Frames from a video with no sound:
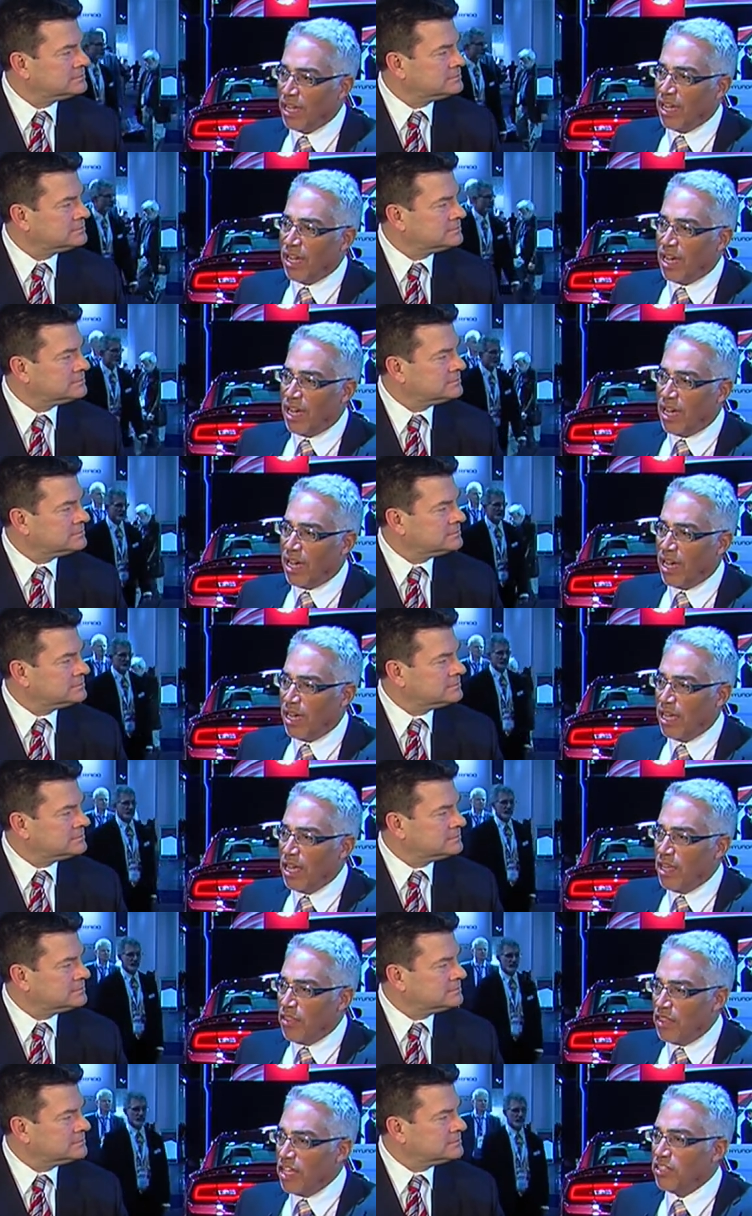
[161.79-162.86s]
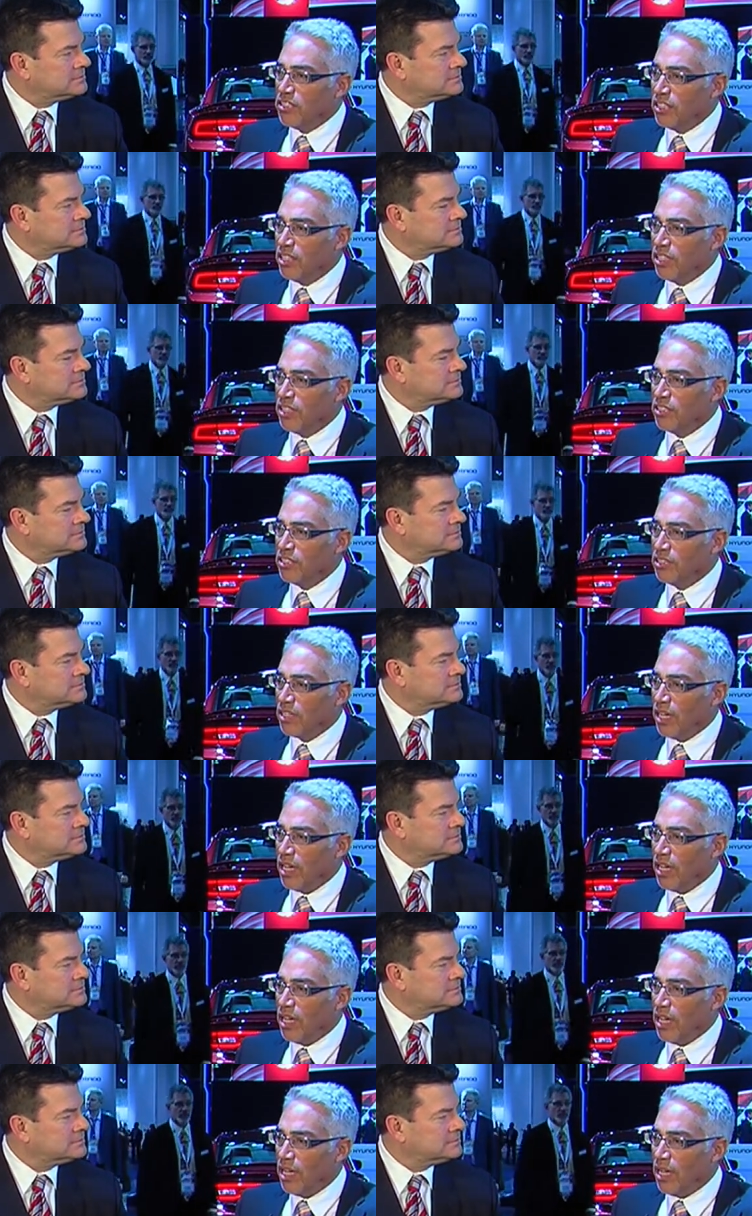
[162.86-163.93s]
Speaker 1: Uh, this is
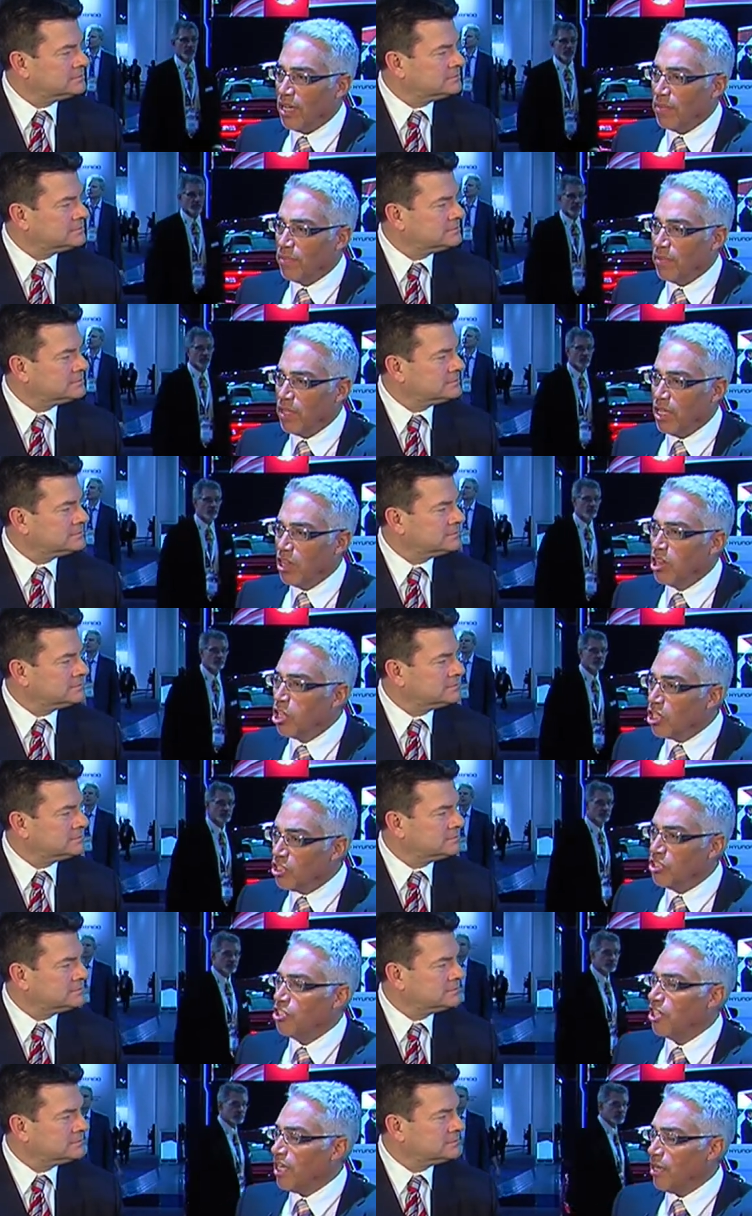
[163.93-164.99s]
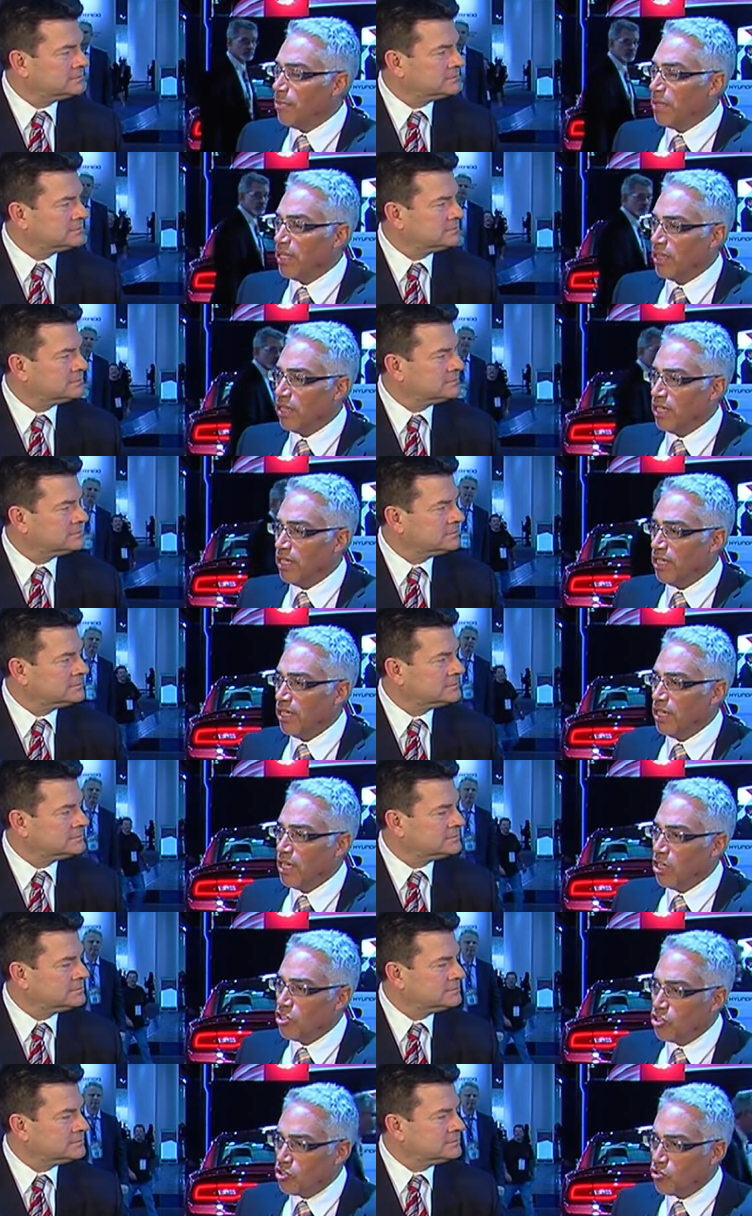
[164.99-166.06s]
uh, legitimately
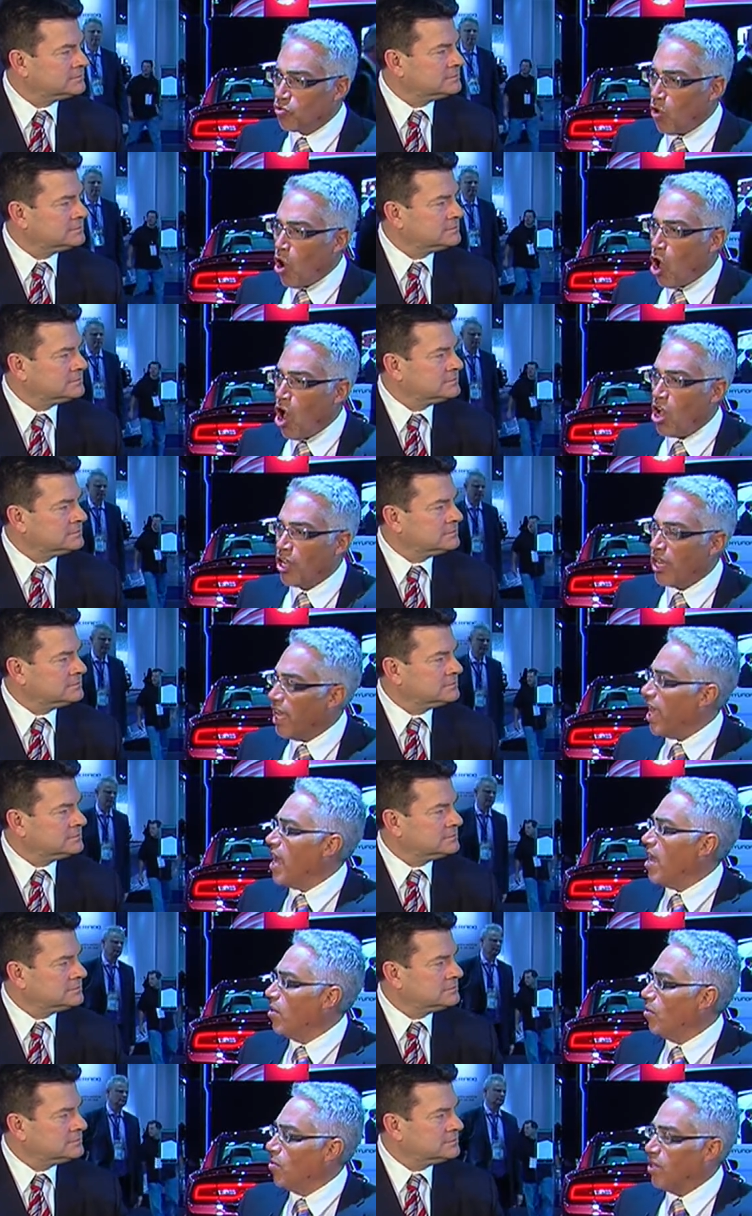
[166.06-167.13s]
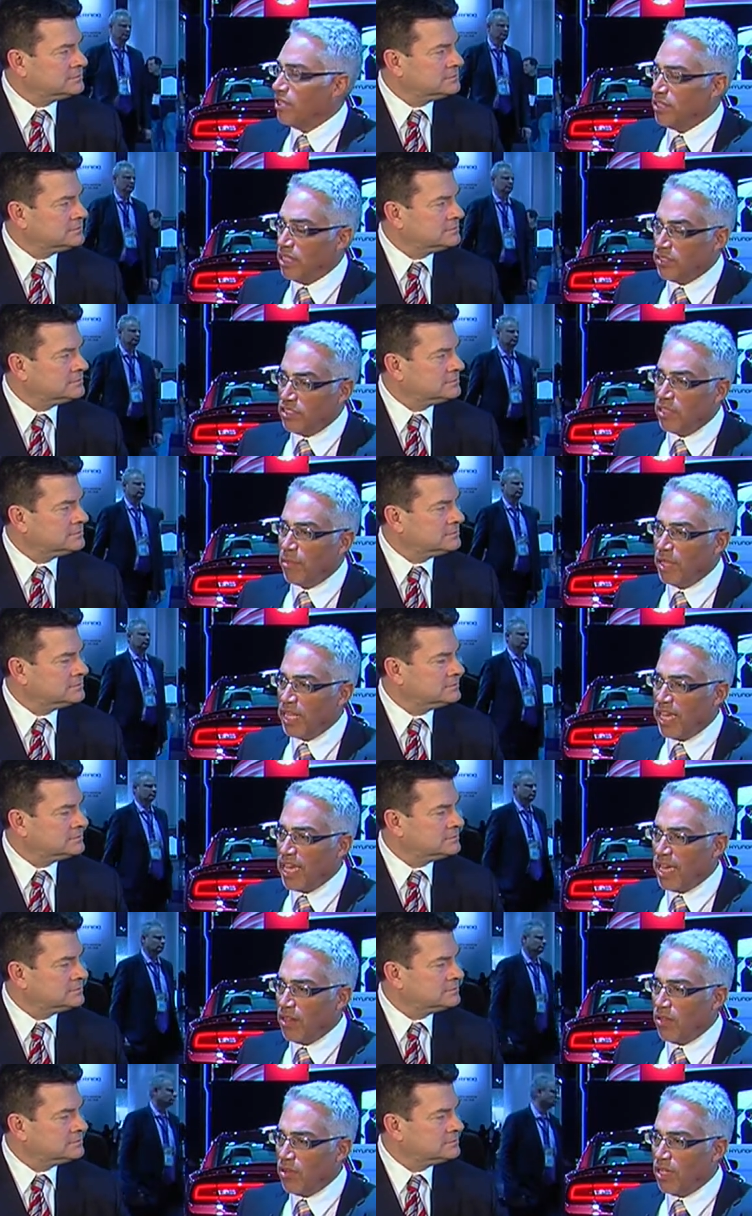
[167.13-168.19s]
strong alloys. And some of the
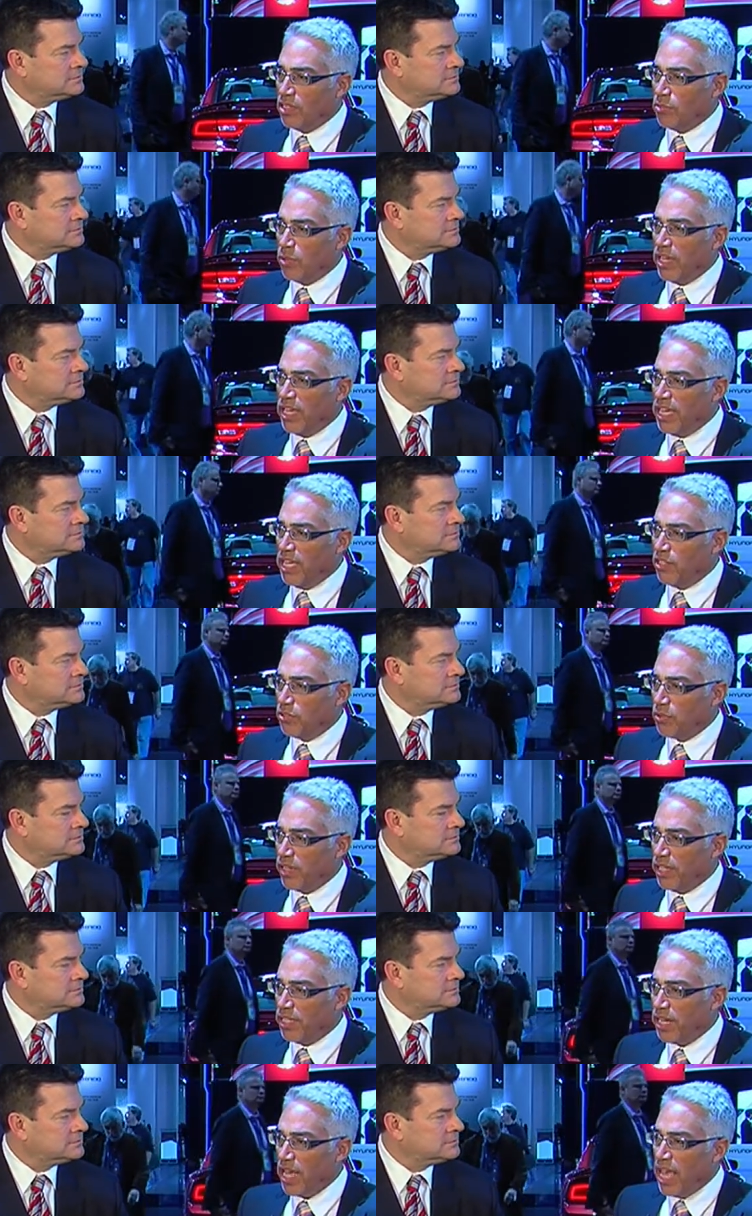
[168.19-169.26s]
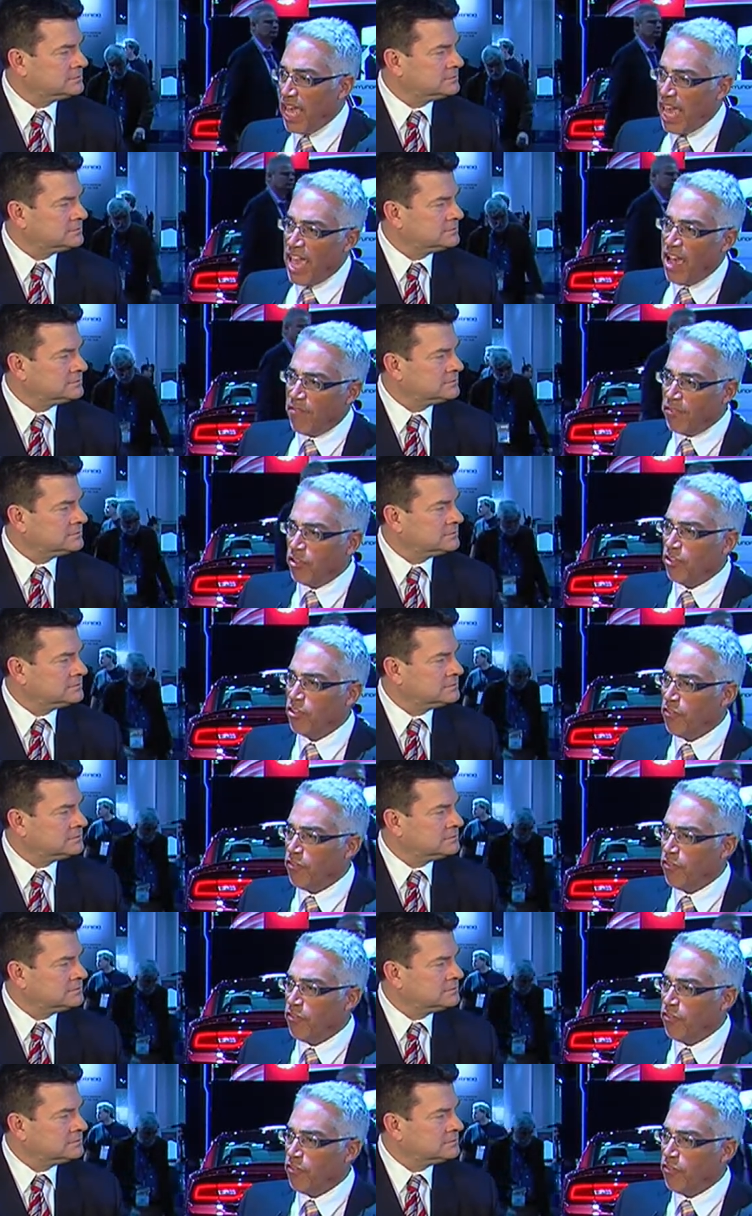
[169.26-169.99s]
alloys we heat treat after you